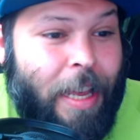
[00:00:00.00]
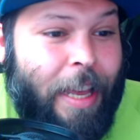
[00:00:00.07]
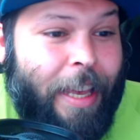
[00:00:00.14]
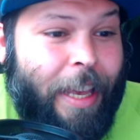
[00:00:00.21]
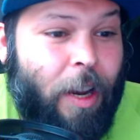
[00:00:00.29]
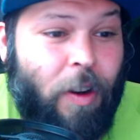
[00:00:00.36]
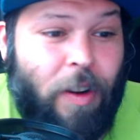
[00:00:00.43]

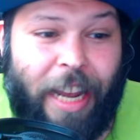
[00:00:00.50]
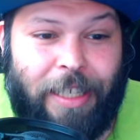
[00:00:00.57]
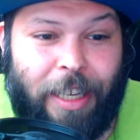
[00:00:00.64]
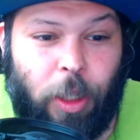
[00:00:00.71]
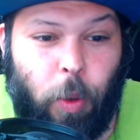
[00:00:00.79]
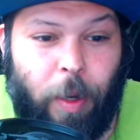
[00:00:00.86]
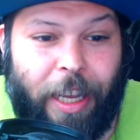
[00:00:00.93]
Here, knight
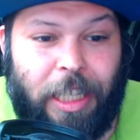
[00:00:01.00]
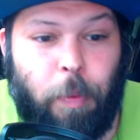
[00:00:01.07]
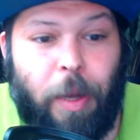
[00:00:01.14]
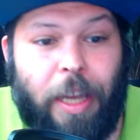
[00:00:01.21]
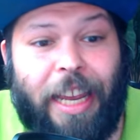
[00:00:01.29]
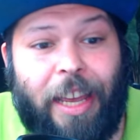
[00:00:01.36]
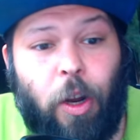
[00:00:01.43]
c3 gets
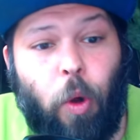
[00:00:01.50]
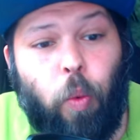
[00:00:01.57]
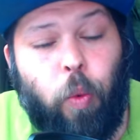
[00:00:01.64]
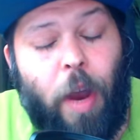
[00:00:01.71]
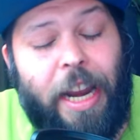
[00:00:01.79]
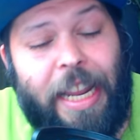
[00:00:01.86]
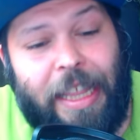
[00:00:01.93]
played. And
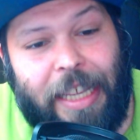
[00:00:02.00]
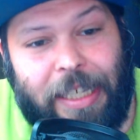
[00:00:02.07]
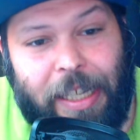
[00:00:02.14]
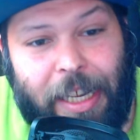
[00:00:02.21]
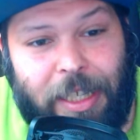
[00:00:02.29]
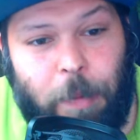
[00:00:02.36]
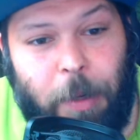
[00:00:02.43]
already this
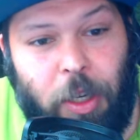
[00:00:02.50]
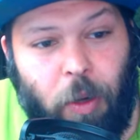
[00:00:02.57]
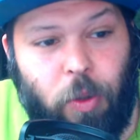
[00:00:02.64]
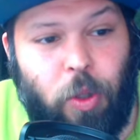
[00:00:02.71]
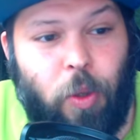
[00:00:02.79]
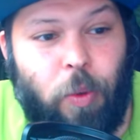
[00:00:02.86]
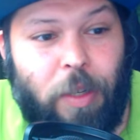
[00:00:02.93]
lets me know
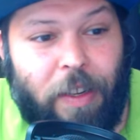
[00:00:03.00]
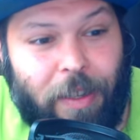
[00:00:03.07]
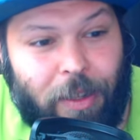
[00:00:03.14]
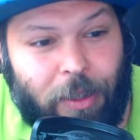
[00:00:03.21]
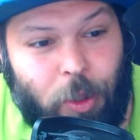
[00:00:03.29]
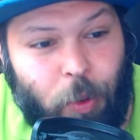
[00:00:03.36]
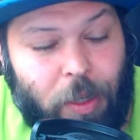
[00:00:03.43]
two
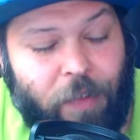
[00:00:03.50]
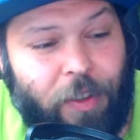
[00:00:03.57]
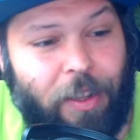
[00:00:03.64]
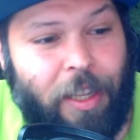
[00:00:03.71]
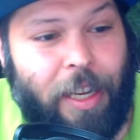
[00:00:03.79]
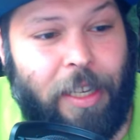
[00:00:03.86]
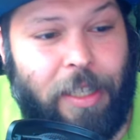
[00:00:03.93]

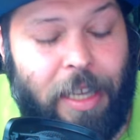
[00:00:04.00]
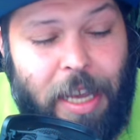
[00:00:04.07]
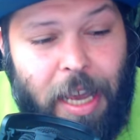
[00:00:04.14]
different things.